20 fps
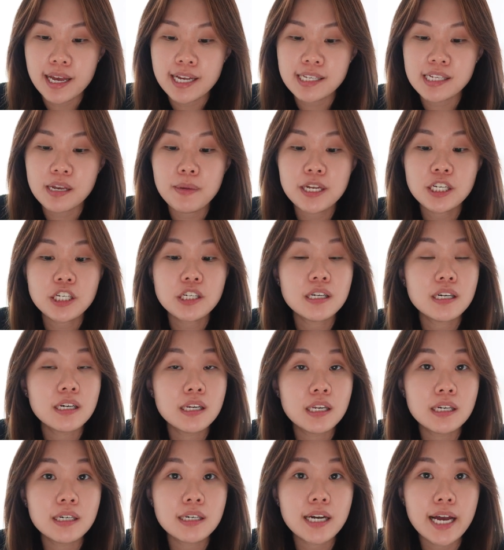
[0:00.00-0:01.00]
As I mentioned
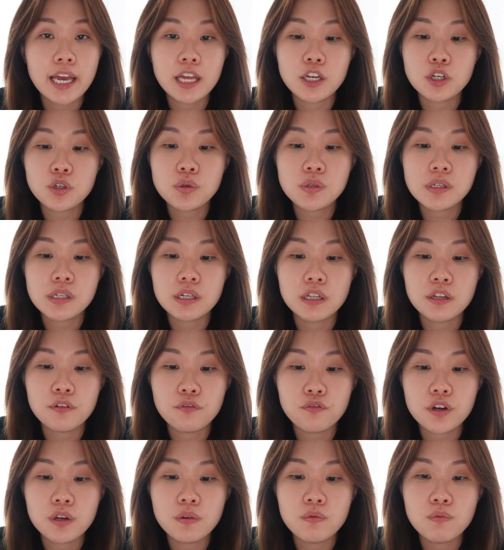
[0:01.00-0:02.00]
earlier, I can choose the
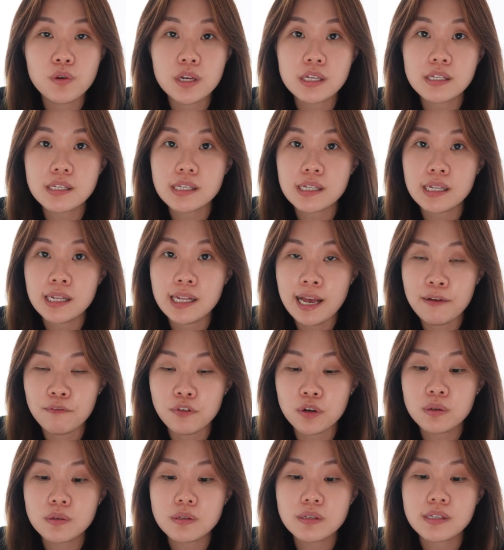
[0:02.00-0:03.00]
different risk
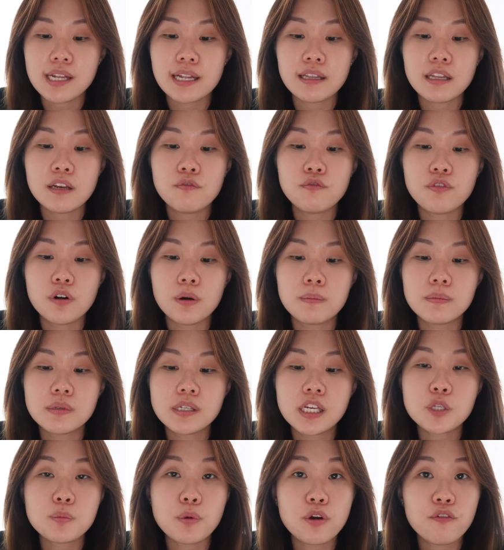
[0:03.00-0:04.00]
levels starting from
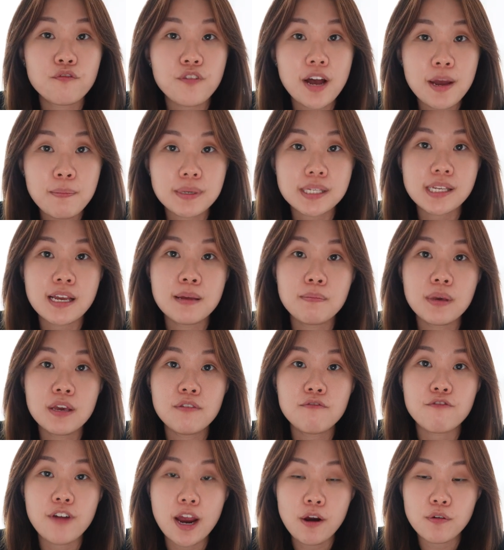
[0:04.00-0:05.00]
6.5%
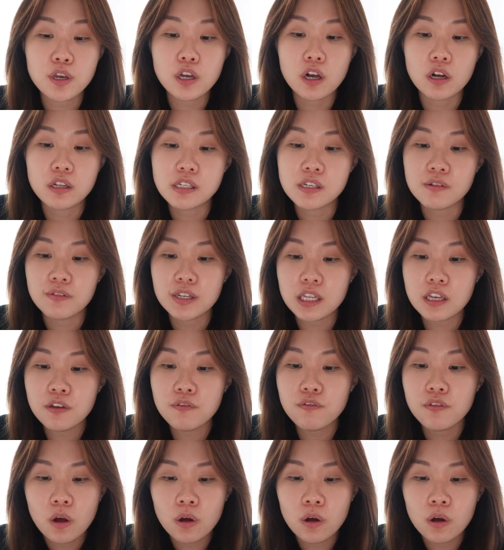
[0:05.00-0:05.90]
being very conservative